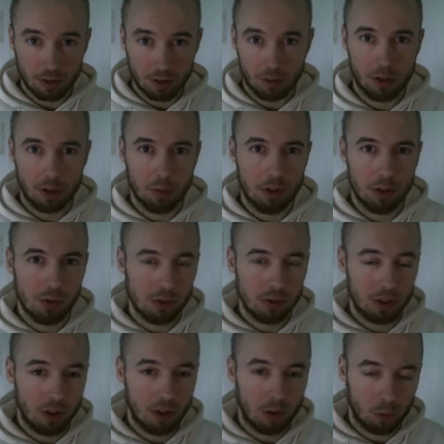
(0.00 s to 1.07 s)
I'm going to be
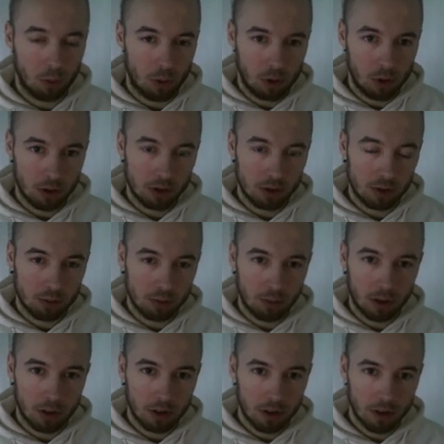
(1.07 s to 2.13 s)
using are Warlord's
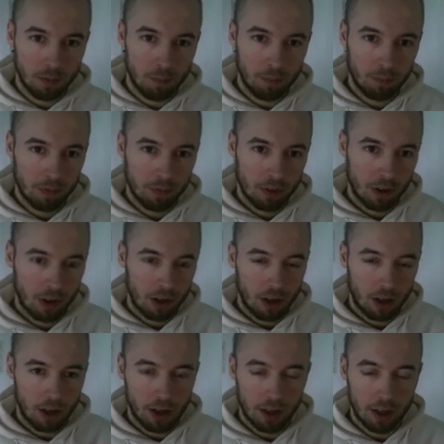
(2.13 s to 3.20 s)
Mark
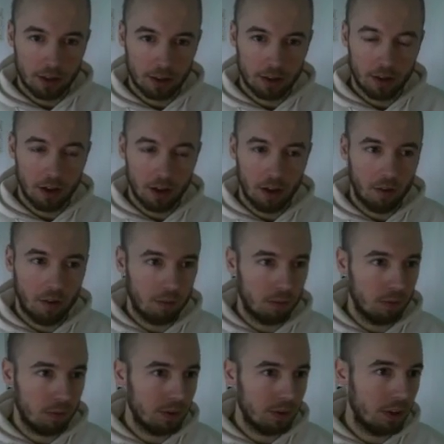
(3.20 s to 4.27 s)
and
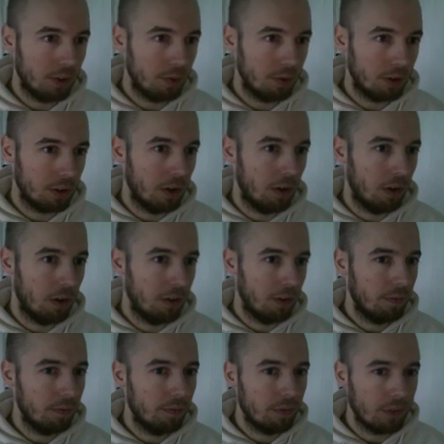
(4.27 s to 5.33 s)
what's the other one called?
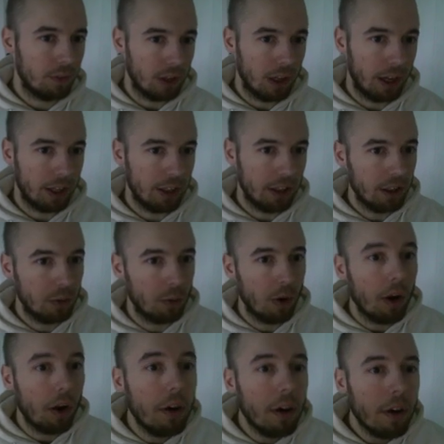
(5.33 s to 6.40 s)
The lightning one.